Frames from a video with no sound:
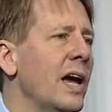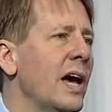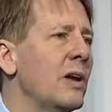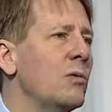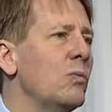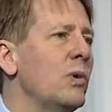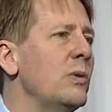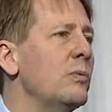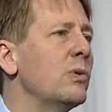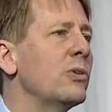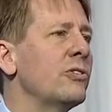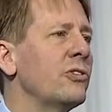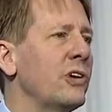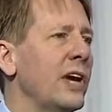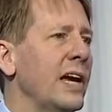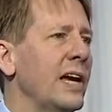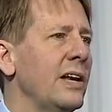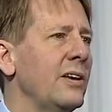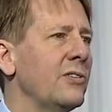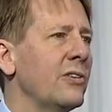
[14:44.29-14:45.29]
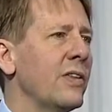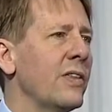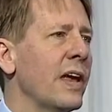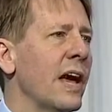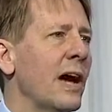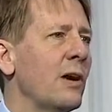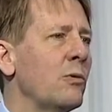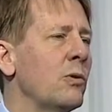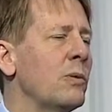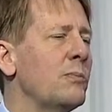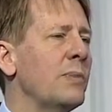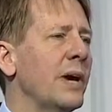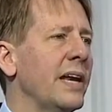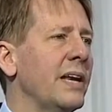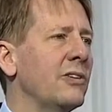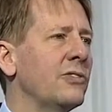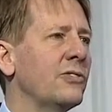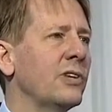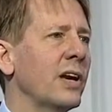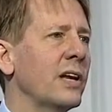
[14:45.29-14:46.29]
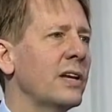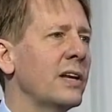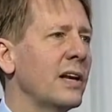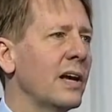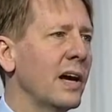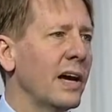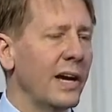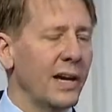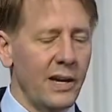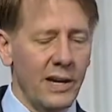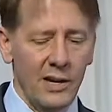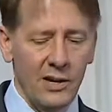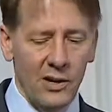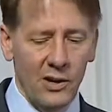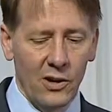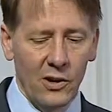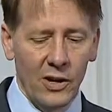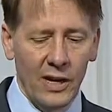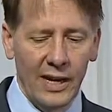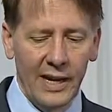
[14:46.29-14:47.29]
And we will change that when Betty Sutton and I are